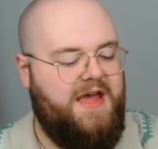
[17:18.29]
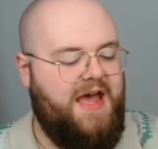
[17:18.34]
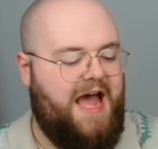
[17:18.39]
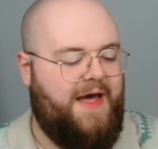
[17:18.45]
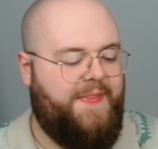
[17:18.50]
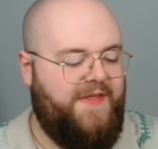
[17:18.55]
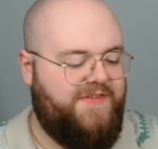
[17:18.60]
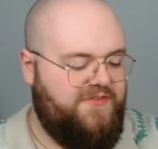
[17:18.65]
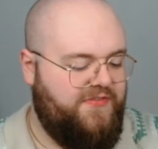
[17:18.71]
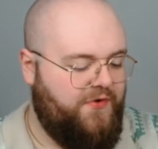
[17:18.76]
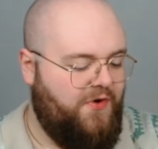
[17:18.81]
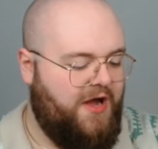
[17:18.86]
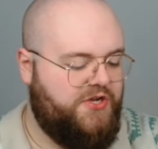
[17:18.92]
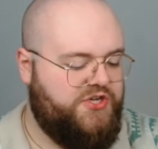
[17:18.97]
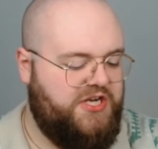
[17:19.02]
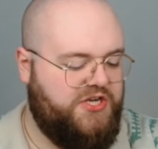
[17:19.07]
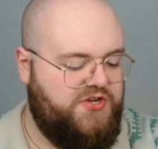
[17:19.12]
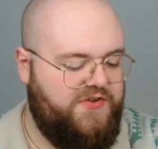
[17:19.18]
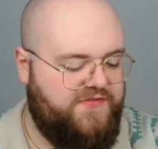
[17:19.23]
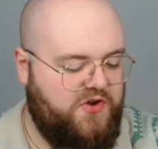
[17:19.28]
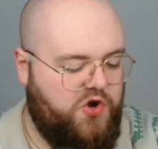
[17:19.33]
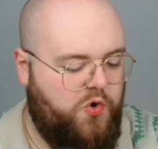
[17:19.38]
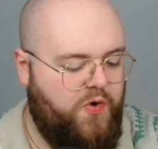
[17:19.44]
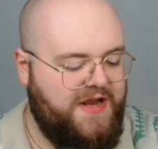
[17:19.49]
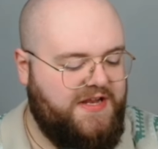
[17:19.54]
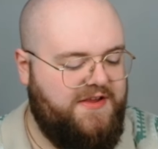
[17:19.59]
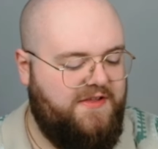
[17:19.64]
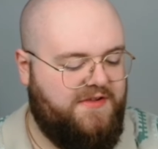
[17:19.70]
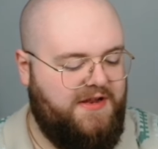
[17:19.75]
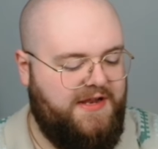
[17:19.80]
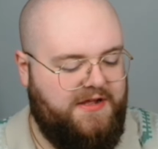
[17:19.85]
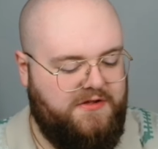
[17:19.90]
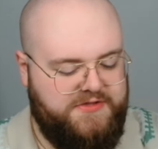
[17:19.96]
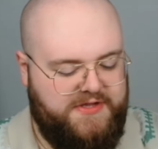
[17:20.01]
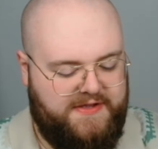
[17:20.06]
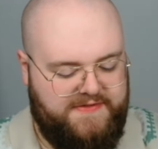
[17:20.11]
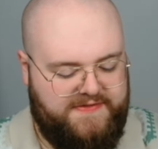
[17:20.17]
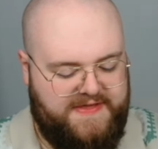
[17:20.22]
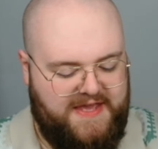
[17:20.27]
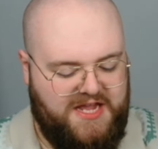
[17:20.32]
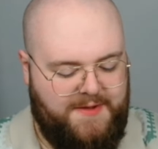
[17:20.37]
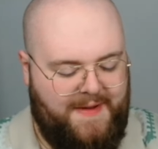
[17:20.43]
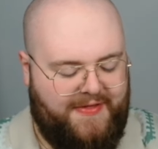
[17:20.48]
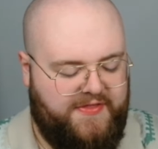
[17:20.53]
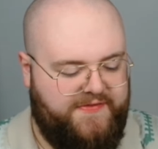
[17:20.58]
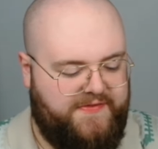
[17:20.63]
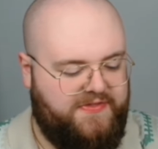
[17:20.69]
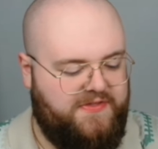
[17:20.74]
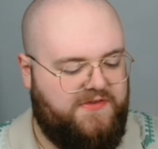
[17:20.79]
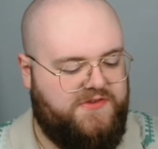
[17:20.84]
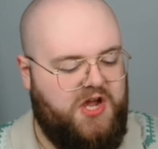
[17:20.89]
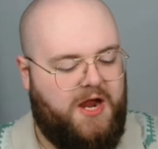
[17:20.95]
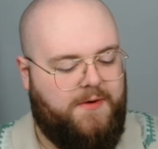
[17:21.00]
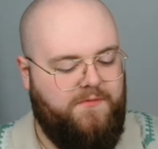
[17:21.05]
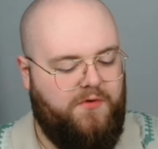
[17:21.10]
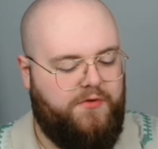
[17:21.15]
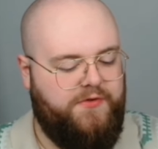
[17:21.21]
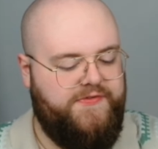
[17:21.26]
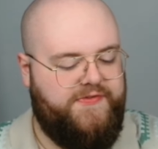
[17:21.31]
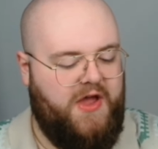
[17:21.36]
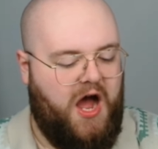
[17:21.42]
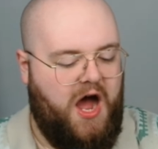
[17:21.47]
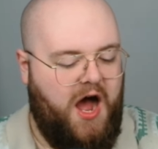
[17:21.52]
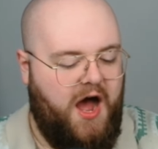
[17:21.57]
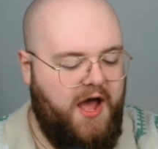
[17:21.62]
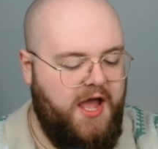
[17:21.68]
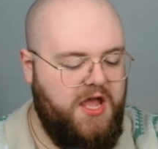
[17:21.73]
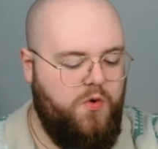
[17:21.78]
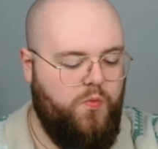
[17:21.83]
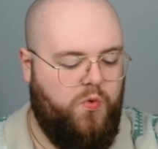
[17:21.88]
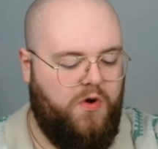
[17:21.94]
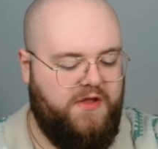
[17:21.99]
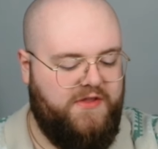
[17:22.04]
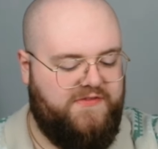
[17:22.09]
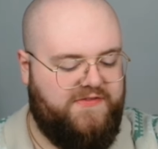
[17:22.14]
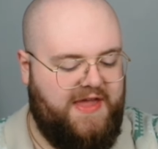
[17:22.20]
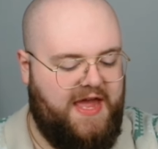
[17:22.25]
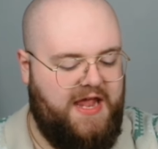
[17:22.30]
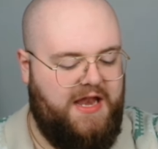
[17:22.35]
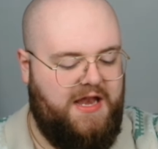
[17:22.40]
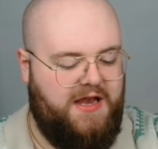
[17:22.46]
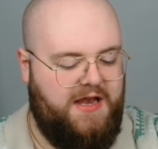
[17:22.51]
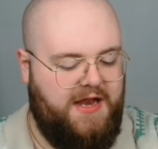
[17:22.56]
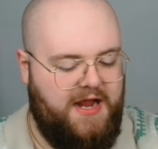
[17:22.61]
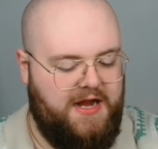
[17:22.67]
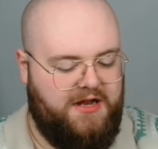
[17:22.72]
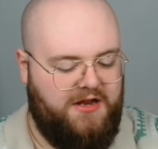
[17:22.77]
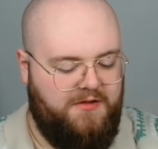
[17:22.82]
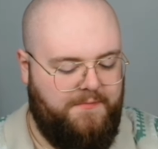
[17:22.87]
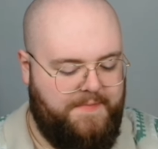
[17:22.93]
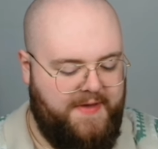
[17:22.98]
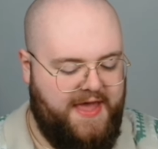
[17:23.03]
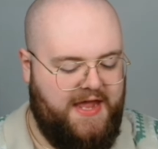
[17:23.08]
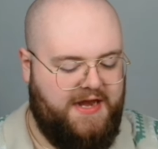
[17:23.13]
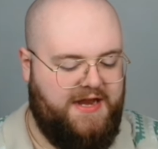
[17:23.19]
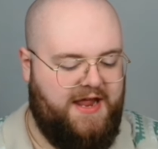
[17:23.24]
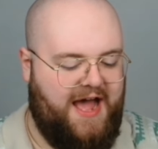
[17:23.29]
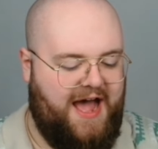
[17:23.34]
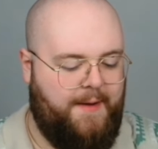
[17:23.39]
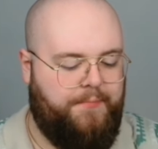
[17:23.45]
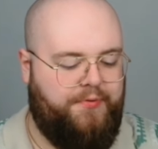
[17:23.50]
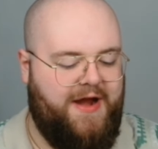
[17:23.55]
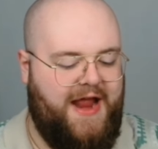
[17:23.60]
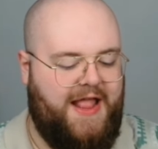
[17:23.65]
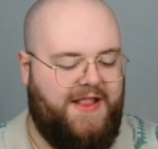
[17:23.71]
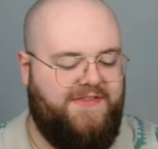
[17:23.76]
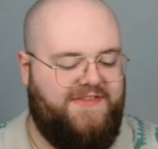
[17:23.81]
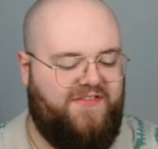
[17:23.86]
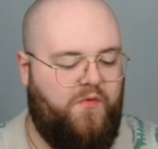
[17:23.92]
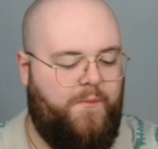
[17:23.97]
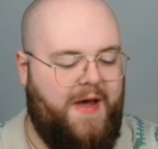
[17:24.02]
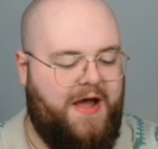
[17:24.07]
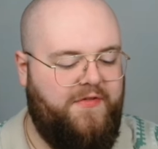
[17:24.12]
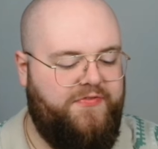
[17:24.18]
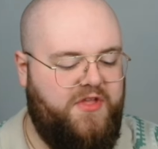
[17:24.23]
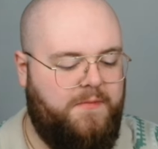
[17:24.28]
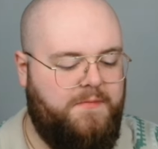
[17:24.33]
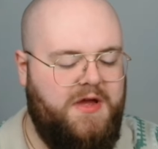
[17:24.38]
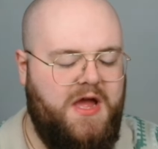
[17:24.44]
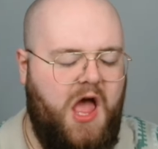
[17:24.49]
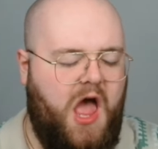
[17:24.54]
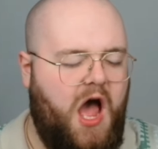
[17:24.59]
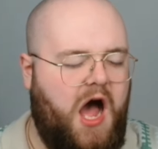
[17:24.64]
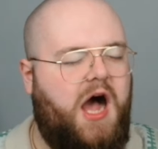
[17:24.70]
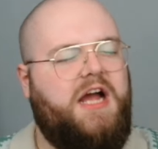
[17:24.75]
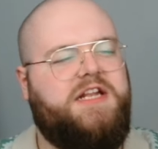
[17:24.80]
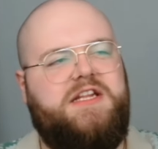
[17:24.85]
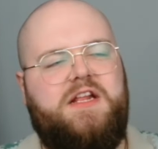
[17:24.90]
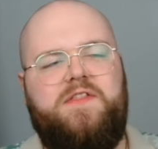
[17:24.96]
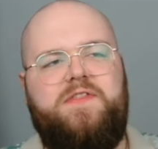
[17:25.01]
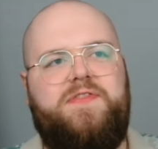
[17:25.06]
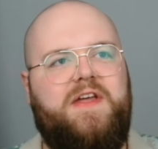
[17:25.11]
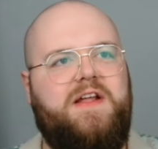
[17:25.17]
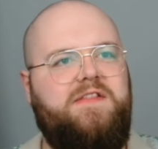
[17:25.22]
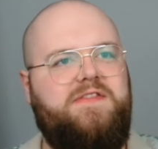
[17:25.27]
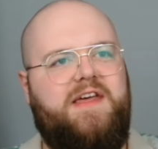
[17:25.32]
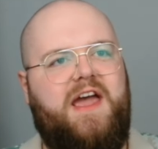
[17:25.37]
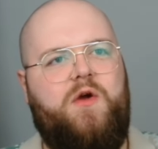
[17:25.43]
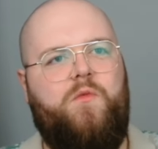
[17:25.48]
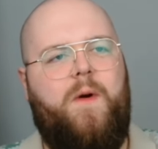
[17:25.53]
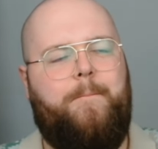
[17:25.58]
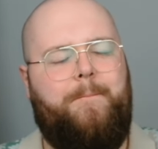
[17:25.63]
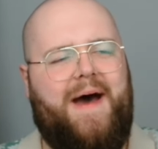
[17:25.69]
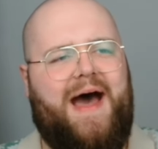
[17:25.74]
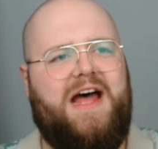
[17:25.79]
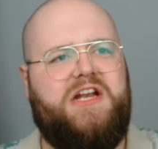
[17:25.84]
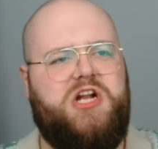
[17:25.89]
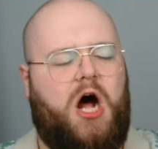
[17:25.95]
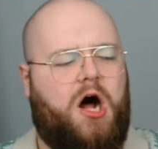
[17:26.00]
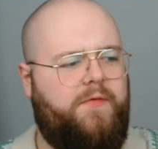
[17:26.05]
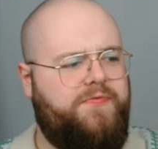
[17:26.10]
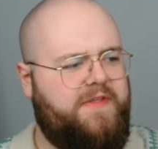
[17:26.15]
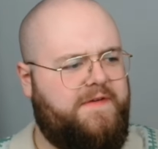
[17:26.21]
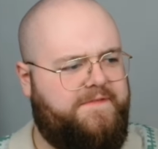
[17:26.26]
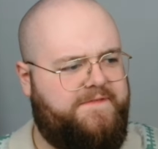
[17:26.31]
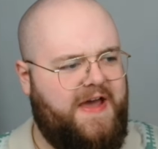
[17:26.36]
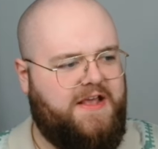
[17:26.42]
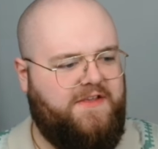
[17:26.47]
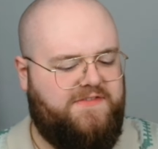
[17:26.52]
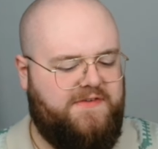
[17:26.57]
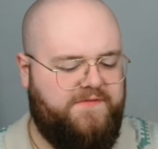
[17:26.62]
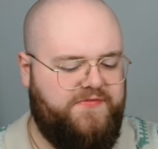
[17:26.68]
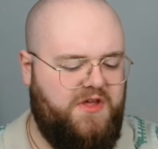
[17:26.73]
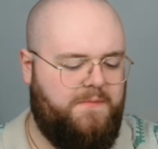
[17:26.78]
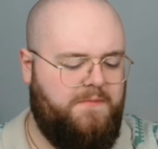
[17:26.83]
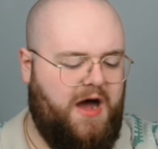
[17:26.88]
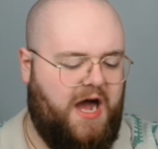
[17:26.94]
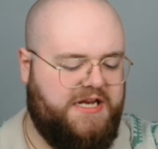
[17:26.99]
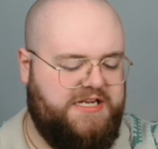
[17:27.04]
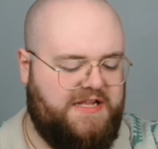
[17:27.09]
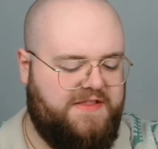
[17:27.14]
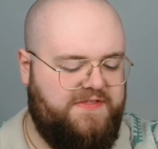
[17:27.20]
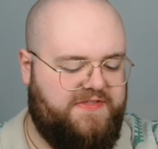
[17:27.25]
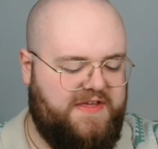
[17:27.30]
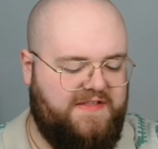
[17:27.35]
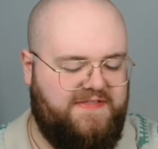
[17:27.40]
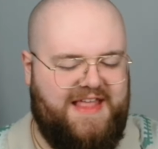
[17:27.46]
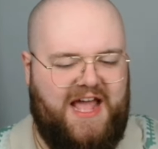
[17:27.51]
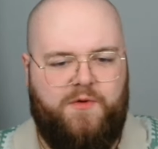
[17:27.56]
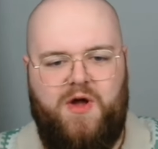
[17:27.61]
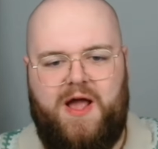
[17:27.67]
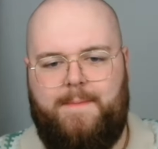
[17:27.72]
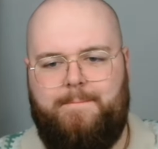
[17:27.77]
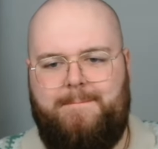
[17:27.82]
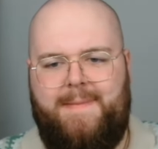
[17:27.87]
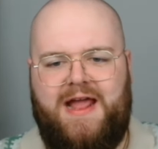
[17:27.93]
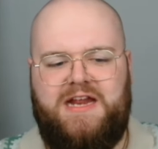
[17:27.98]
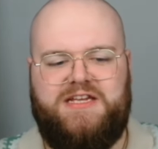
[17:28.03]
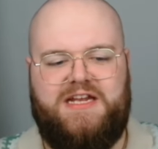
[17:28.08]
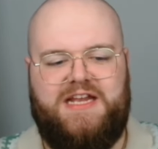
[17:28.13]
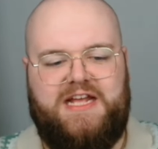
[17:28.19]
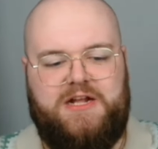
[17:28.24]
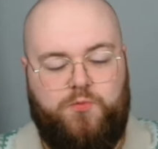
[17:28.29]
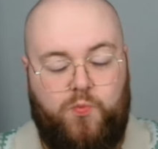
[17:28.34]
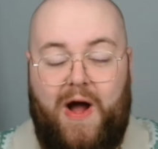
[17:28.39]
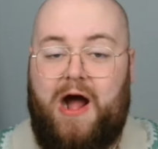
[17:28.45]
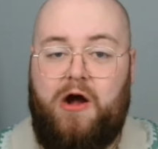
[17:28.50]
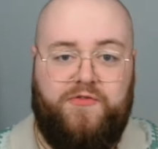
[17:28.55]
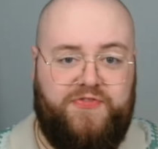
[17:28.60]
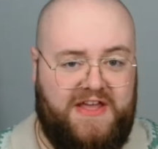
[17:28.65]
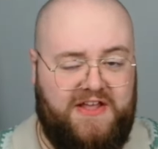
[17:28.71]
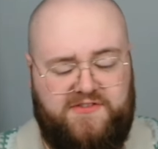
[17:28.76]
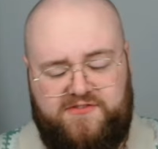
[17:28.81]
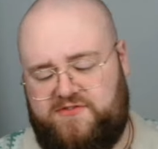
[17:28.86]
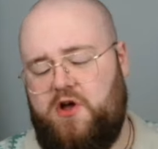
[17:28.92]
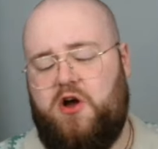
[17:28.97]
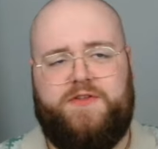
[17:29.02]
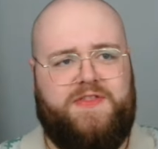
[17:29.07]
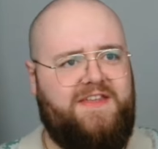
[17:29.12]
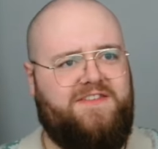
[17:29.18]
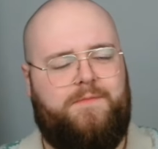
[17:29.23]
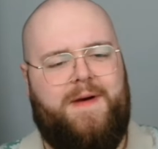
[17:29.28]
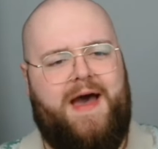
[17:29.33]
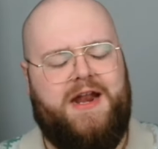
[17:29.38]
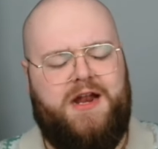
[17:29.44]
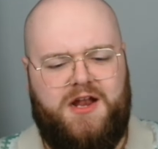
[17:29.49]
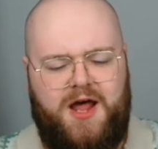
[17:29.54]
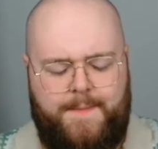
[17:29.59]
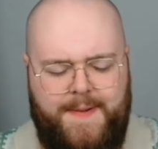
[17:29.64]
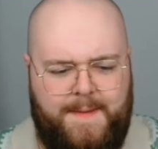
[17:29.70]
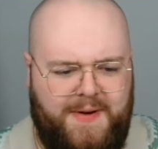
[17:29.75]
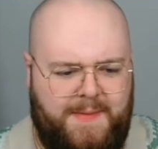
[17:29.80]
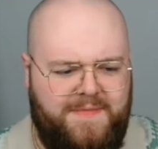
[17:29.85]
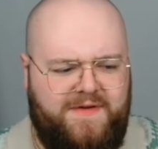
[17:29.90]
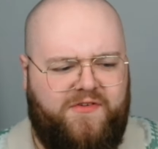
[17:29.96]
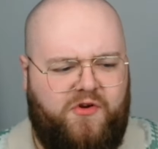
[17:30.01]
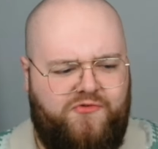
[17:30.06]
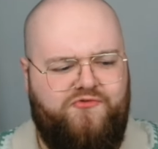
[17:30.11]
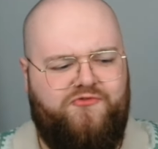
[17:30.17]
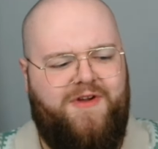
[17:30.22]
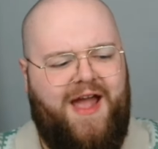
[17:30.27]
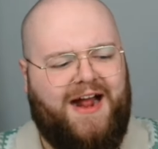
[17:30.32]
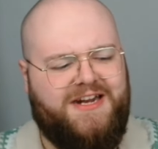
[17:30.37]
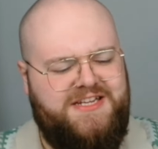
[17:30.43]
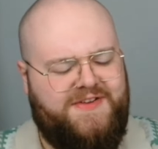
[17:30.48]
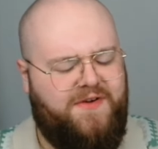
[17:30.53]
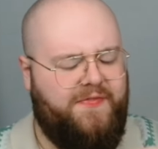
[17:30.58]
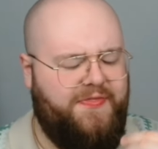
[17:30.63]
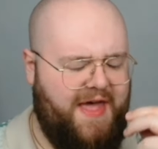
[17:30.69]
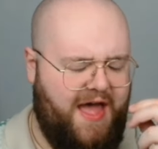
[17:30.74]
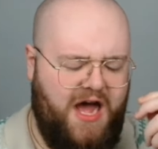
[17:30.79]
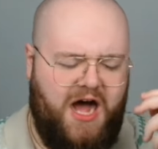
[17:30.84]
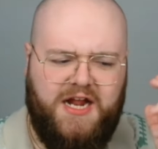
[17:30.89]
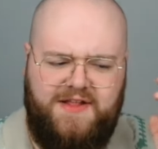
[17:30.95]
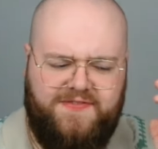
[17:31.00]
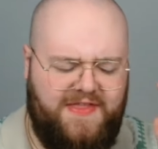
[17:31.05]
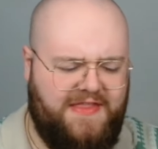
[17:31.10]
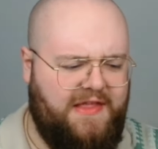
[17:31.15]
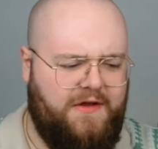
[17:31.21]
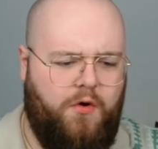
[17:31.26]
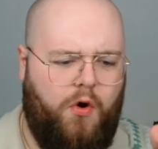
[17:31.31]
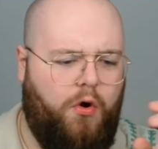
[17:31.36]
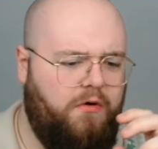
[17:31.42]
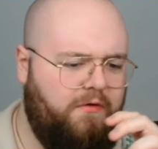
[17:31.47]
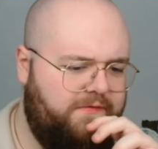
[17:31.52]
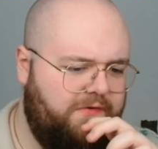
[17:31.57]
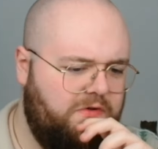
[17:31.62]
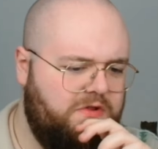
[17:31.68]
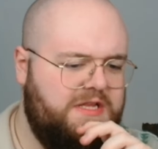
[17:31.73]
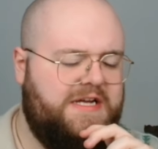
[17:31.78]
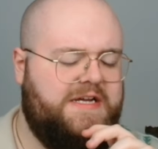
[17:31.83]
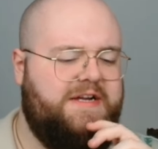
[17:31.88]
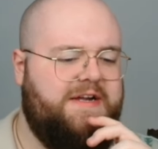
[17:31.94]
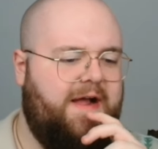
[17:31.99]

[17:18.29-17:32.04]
And that's a thought, actually. Just a quick little thing about the time rules. I was a little bit apprehensive about them. I didn't think they were bad on the face of them. I didn't think they were immediately, wow, these suck, these are bad. A lot of people have been very reactive on that. I didn't think they were awful.